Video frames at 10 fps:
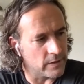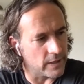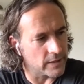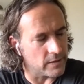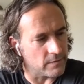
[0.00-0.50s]
that
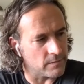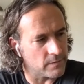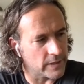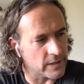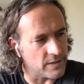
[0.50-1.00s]
I
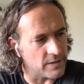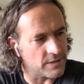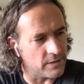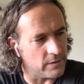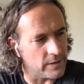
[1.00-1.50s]
can
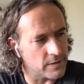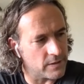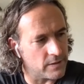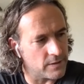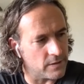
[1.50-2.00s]
distill it
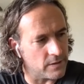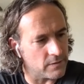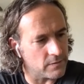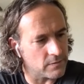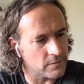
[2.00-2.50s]

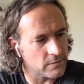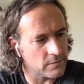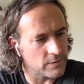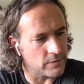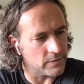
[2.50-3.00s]
into
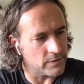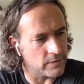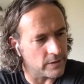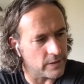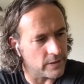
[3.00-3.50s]

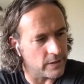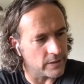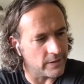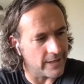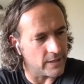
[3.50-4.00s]
a
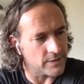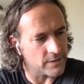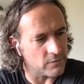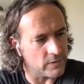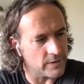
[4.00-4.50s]
good
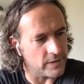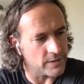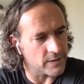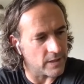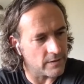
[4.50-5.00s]
answer with
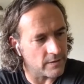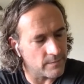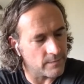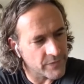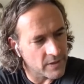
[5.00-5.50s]
this.
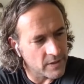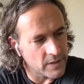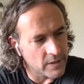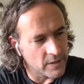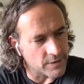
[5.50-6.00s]

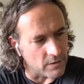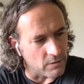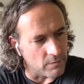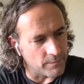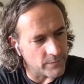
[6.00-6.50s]

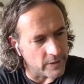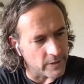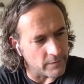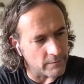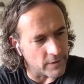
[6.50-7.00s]
So, you
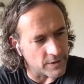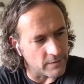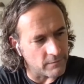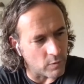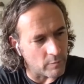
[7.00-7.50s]
know, first
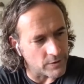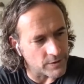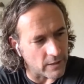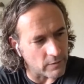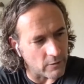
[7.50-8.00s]
and
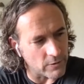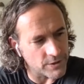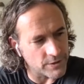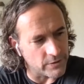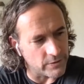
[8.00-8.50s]
foremost, our
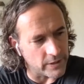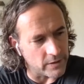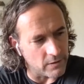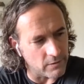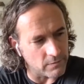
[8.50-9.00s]

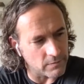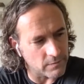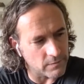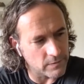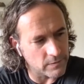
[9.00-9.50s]
studio,